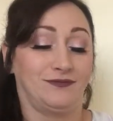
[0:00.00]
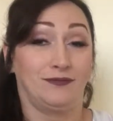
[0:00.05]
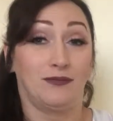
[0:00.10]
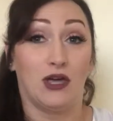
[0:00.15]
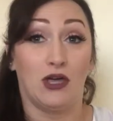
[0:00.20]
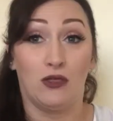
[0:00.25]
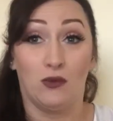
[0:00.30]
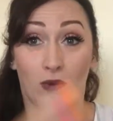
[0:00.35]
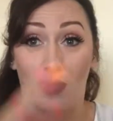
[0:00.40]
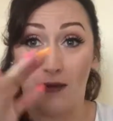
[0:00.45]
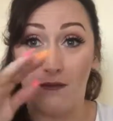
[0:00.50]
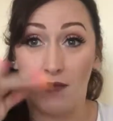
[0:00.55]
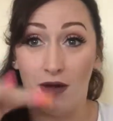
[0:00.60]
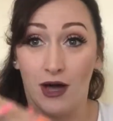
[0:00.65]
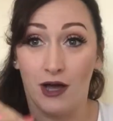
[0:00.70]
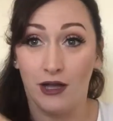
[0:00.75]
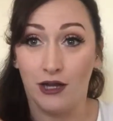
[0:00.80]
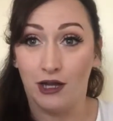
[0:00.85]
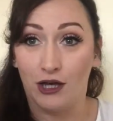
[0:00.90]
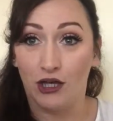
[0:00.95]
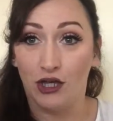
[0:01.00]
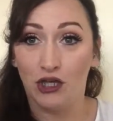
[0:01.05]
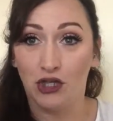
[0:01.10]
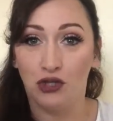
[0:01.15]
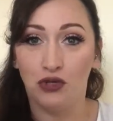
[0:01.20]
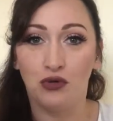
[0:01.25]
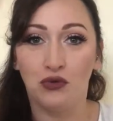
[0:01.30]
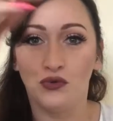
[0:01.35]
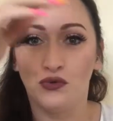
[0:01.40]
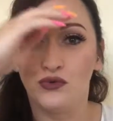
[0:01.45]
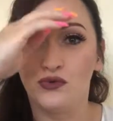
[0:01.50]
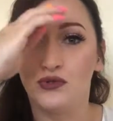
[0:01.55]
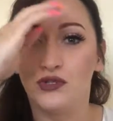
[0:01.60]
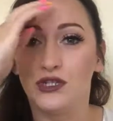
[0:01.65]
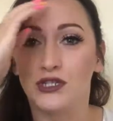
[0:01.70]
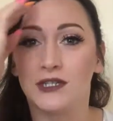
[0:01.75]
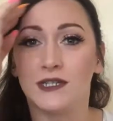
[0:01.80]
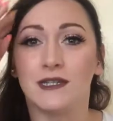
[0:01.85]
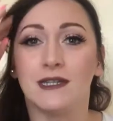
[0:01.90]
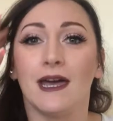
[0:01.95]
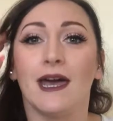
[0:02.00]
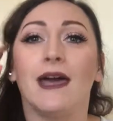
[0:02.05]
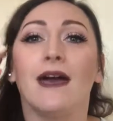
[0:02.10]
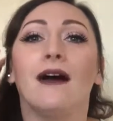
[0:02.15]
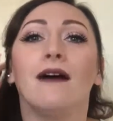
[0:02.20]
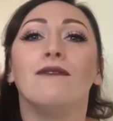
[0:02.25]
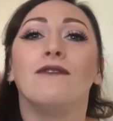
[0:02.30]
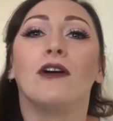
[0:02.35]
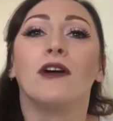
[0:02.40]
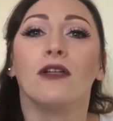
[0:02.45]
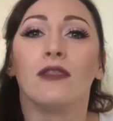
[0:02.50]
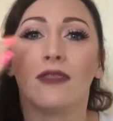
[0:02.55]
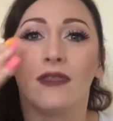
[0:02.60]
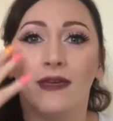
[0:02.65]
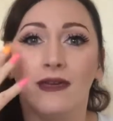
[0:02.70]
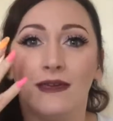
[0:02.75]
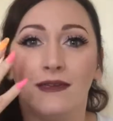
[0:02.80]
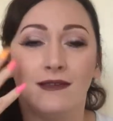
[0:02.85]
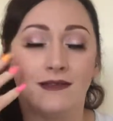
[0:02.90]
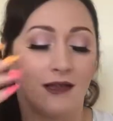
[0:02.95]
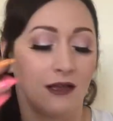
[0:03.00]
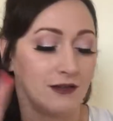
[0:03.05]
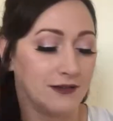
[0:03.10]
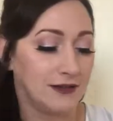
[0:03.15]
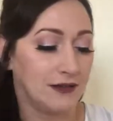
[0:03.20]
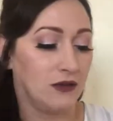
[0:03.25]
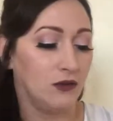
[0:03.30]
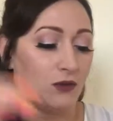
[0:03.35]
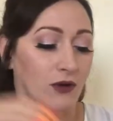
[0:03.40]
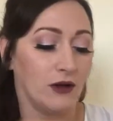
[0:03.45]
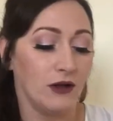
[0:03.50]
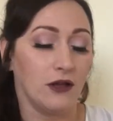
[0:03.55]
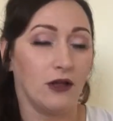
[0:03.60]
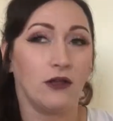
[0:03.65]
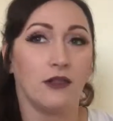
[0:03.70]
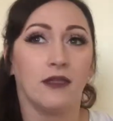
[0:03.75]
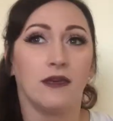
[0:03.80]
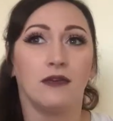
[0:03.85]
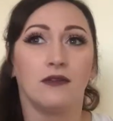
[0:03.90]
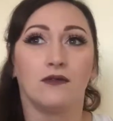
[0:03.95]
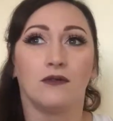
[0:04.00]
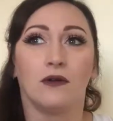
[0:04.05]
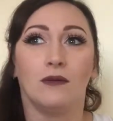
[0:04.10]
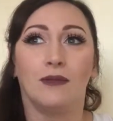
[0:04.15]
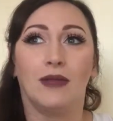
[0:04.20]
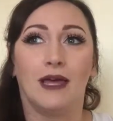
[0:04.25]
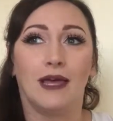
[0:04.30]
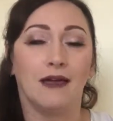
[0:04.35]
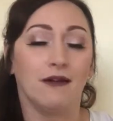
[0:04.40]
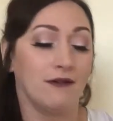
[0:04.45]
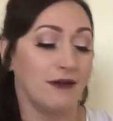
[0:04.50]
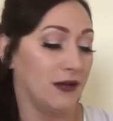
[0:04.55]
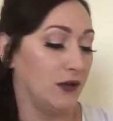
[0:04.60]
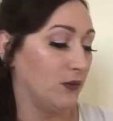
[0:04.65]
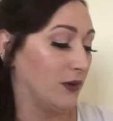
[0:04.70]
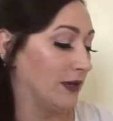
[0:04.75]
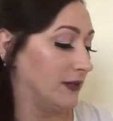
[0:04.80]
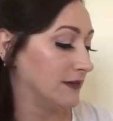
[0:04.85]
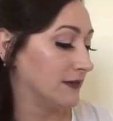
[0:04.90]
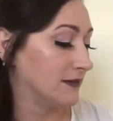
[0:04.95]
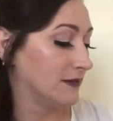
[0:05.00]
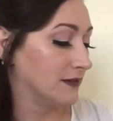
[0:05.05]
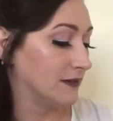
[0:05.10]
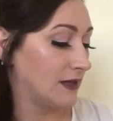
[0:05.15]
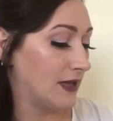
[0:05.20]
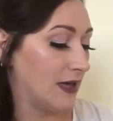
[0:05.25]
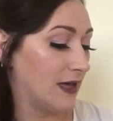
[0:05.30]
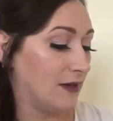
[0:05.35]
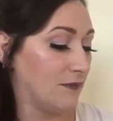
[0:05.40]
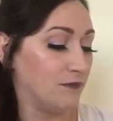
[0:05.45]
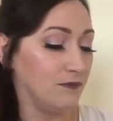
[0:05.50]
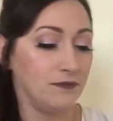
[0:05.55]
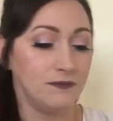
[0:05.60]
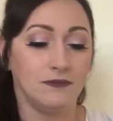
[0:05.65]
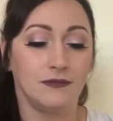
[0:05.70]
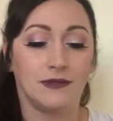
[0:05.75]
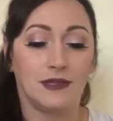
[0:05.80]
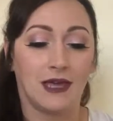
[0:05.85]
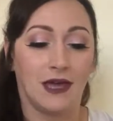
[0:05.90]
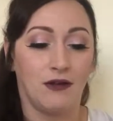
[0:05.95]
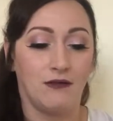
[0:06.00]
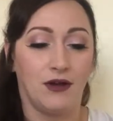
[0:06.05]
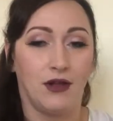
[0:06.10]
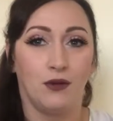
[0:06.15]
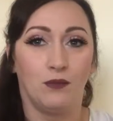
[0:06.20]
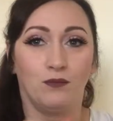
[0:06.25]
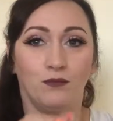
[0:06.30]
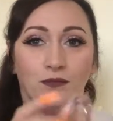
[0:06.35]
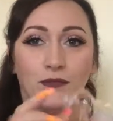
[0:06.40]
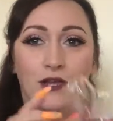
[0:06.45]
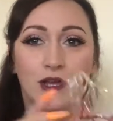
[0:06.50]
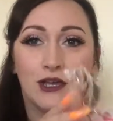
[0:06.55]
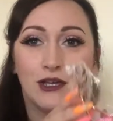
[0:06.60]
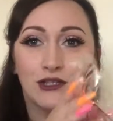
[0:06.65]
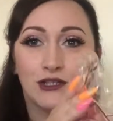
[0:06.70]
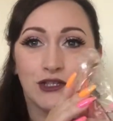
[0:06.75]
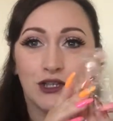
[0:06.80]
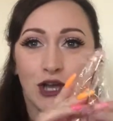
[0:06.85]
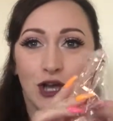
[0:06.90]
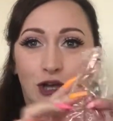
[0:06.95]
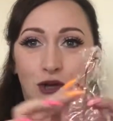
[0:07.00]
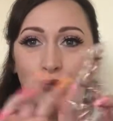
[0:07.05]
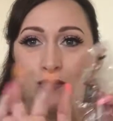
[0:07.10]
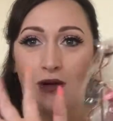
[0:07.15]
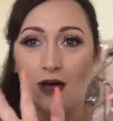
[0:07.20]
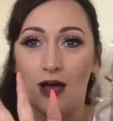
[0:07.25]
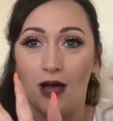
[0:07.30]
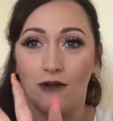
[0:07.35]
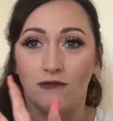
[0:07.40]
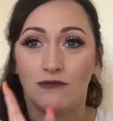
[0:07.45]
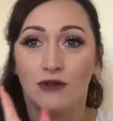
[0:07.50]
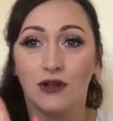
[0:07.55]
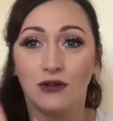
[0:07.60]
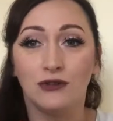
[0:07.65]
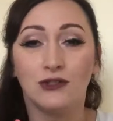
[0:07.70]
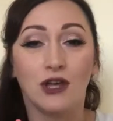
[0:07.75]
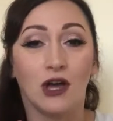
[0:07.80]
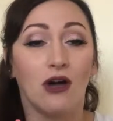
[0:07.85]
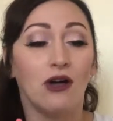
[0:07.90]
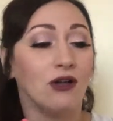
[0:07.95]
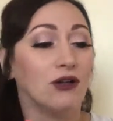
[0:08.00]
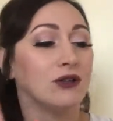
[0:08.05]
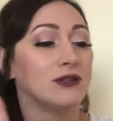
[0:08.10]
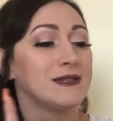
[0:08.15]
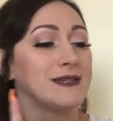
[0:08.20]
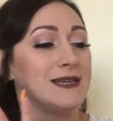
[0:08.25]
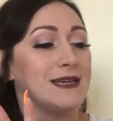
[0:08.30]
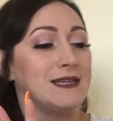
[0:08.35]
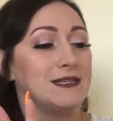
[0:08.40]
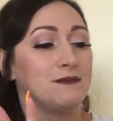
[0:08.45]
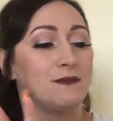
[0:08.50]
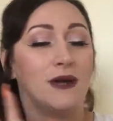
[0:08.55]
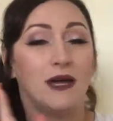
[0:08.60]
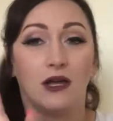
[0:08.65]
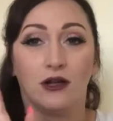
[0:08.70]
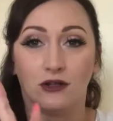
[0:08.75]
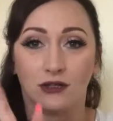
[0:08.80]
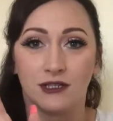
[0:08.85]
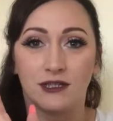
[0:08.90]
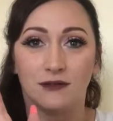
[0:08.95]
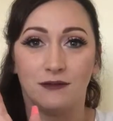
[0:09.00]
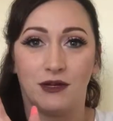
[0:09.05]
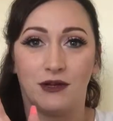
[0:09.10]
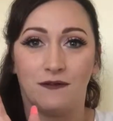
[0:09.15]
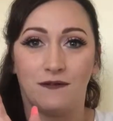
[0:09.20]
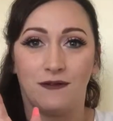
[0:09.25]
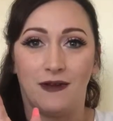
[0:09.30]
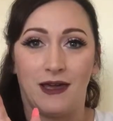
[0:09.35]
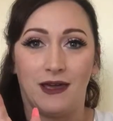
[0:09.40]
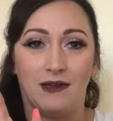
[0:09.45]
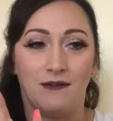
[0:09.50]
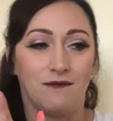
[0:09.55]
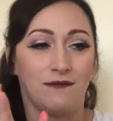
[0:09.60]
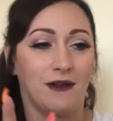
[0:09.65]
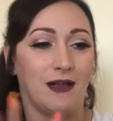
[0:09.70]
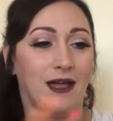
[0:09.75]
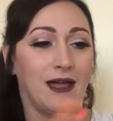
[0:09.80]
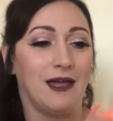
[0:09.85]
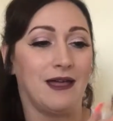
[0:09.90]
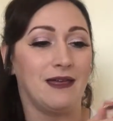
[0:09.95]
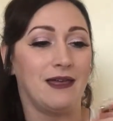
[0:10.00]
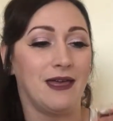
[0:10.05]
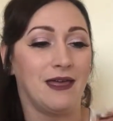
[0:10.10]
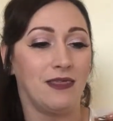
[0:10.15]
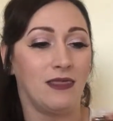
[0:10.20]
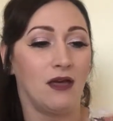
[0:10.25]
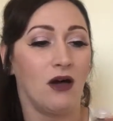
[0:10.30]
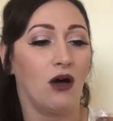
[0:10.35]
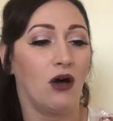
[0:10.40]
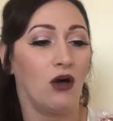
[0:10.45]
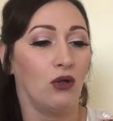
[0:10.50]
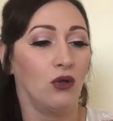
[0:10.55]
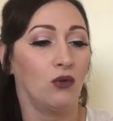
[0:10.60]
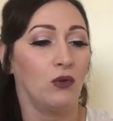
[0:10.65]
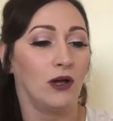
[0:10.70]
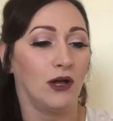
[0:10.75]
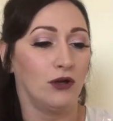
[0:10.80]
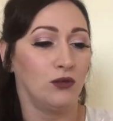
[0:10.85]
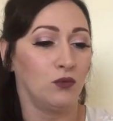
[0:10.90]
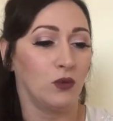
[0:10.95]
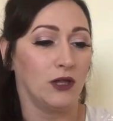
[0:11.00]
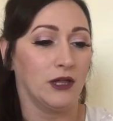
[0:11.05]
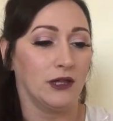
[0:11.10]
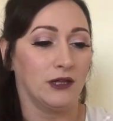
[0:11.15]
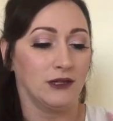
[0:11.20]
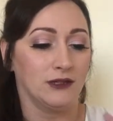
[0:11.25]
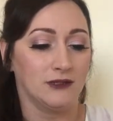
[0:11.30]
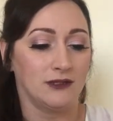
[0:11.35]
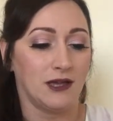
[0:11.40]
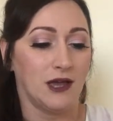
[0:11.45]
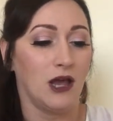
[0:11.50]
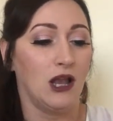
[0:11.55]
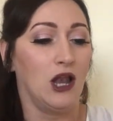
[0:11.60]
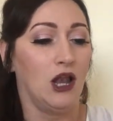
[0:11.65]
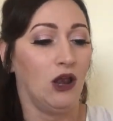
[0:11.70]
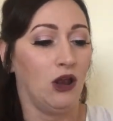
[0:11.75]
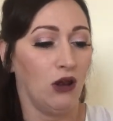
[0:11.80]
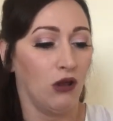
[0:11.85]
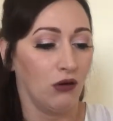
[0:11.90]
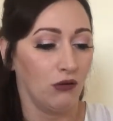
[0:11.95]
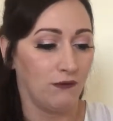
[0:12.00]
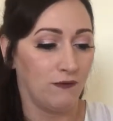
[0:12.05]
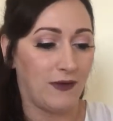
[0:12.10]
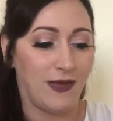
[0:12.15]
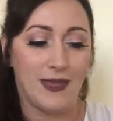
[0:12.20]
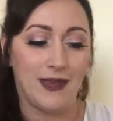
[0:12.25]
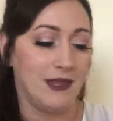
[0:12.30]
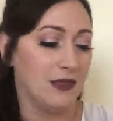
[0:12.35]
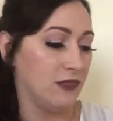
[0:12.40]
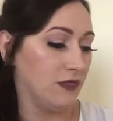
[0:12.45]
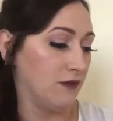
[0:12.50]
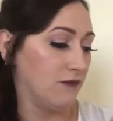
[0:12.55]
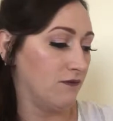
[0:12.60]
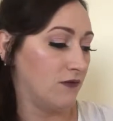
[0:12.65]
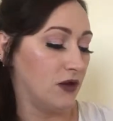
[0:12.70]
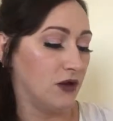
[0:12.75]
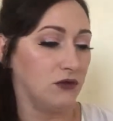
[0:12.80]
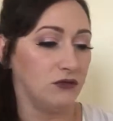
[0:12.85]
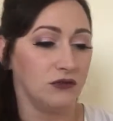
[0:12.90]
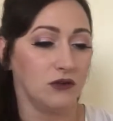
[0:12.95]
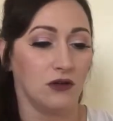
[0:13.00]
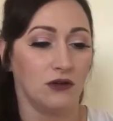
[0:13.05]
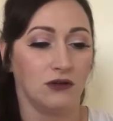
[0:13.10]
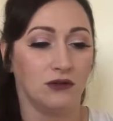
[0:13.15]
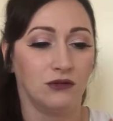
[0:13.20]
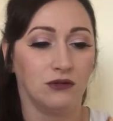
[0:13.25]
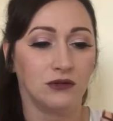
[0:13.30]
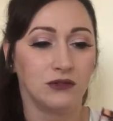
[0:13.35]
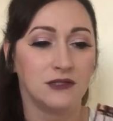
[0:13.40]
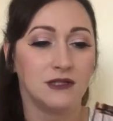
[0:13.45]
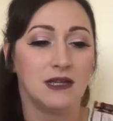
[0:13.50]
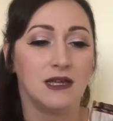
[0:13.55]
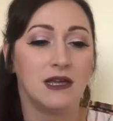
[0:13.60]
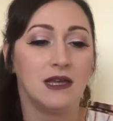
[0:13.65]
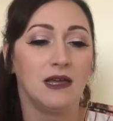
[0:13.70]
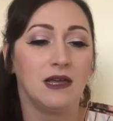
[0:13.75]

By the way, mine are huge today. I've got these. I'll tell you where I got these from later anyways. Carry on. So rose gold is my ultimate favourite in the whole wide world. I love anything rose gold.